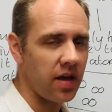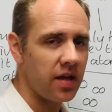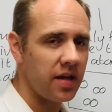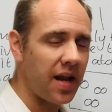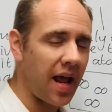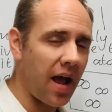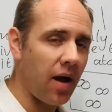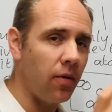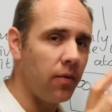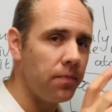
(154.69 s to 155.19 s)

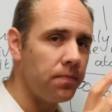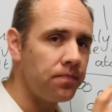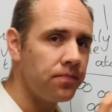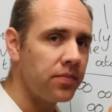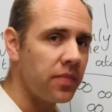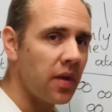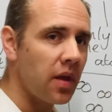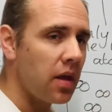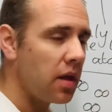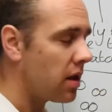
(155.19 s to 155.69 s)
Now,
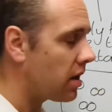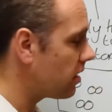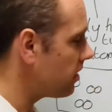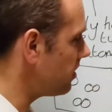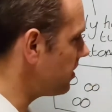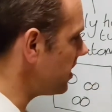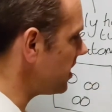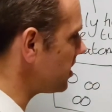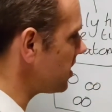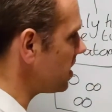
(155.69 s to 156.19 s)

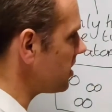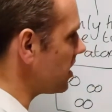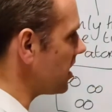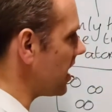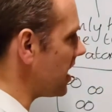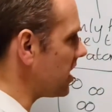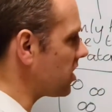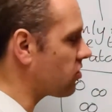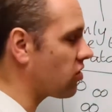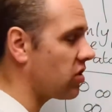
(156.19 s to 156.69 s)
this is an
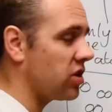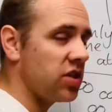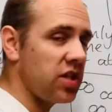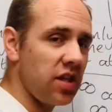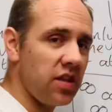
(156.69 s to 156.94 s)
interesting